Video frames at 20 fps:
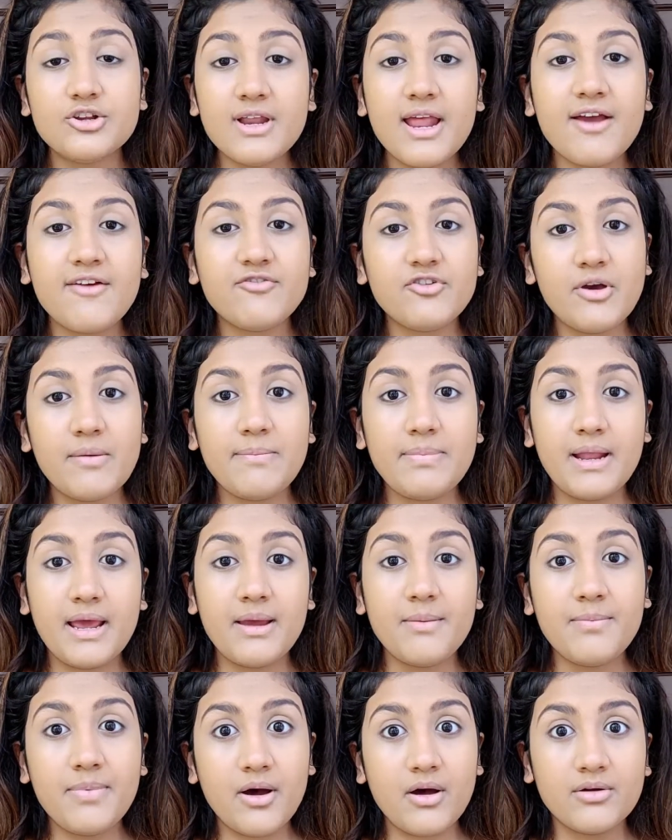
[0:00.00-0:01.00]
You don't have to
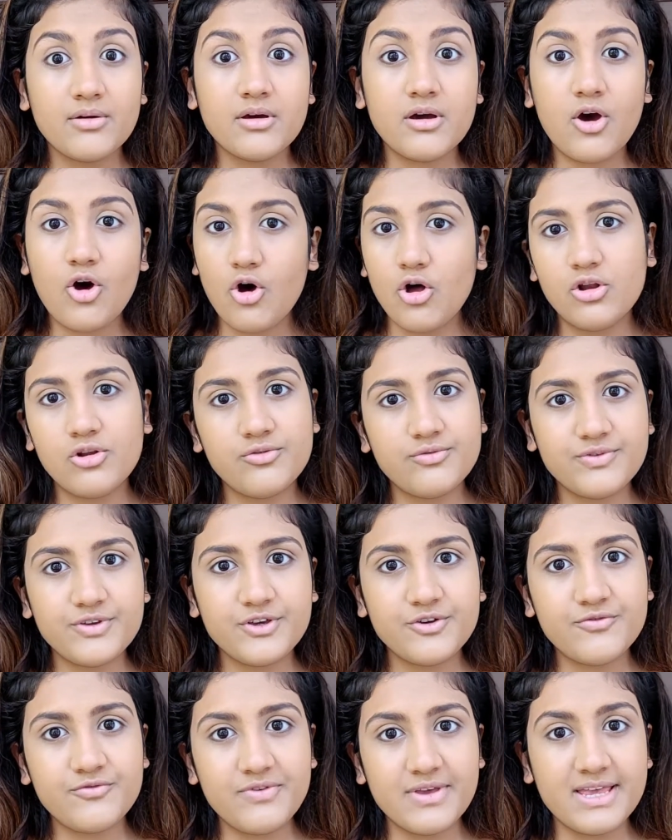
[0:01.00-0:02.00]
apply powder all over
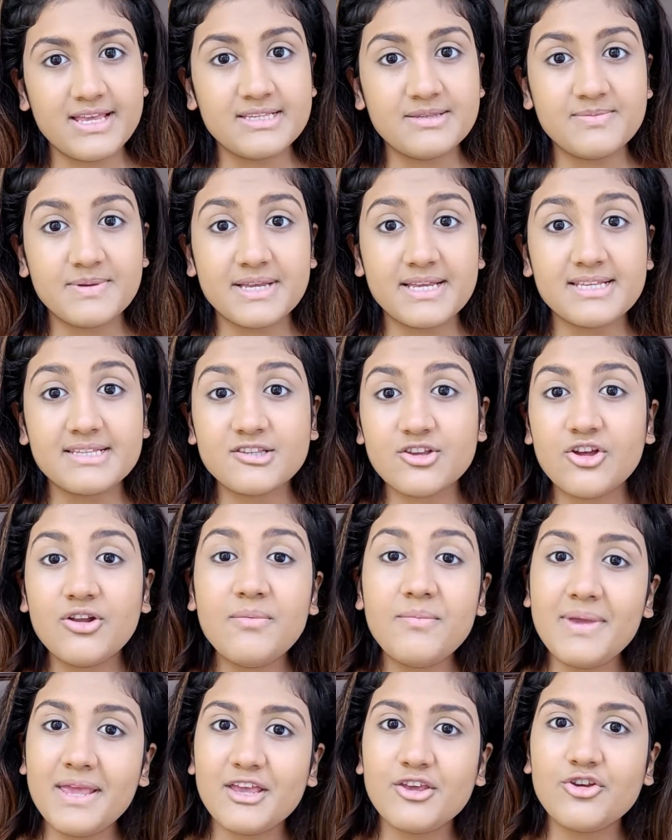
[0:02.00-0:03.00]
your face because it's going
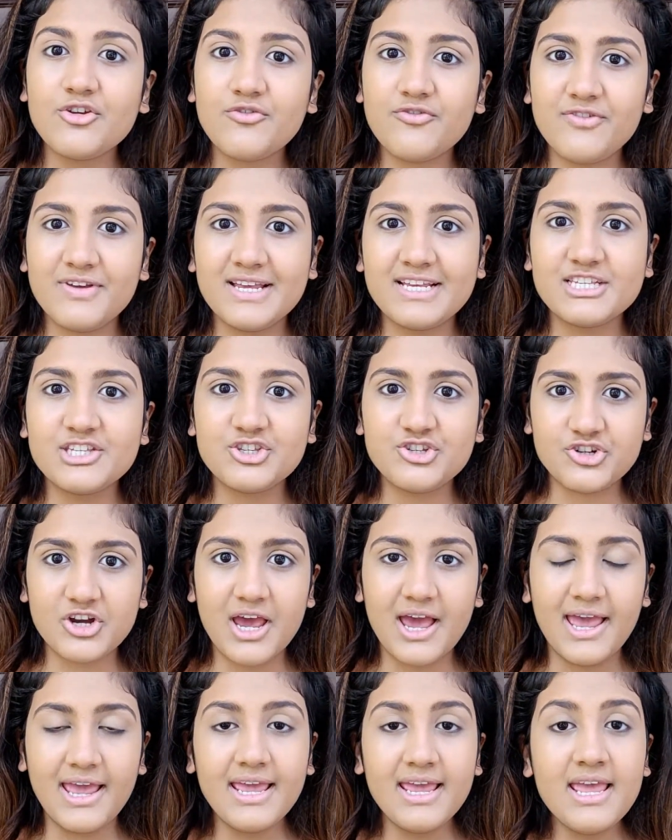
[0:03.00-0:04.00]
to make your face
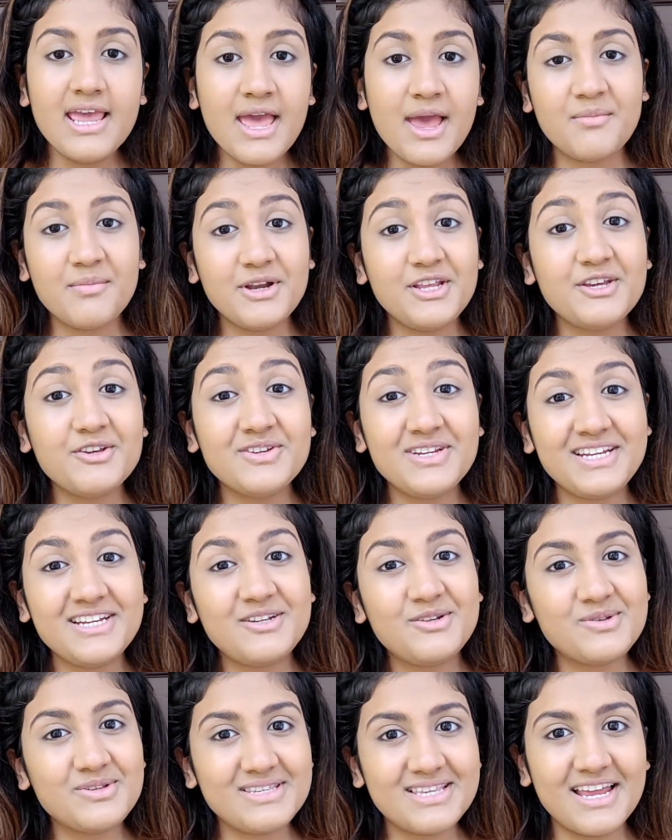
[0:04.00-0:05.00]
dry, but you
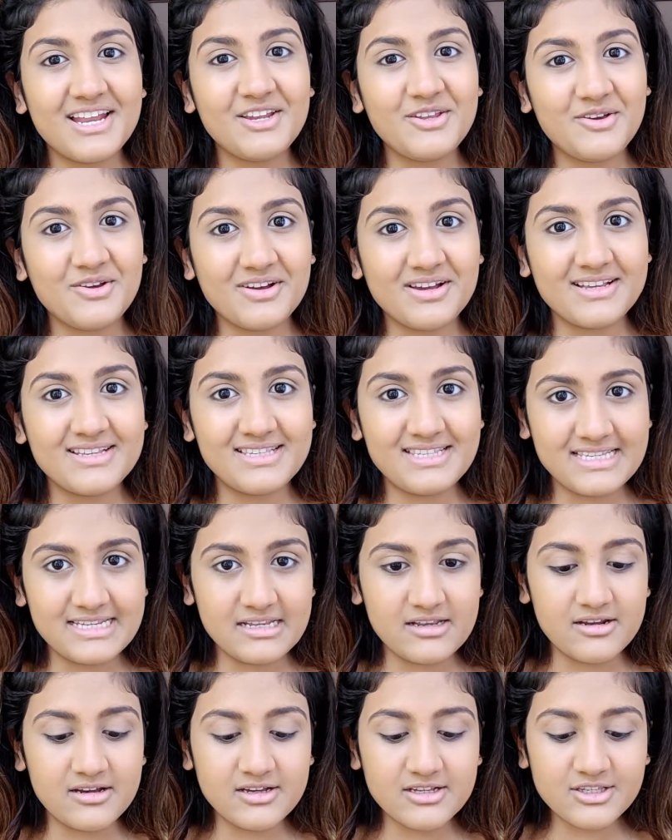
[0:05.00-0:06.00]
need to set your
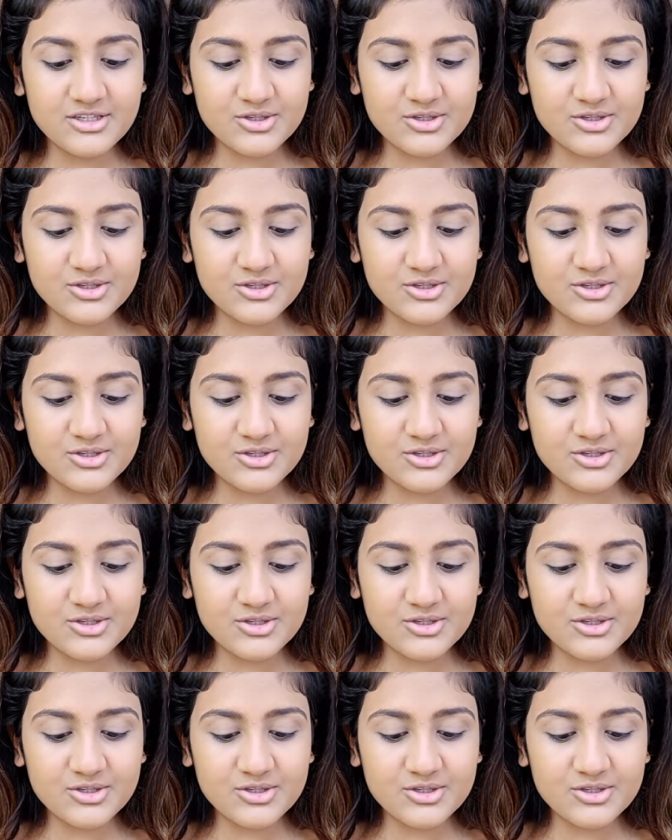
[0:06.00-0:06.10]
concealer.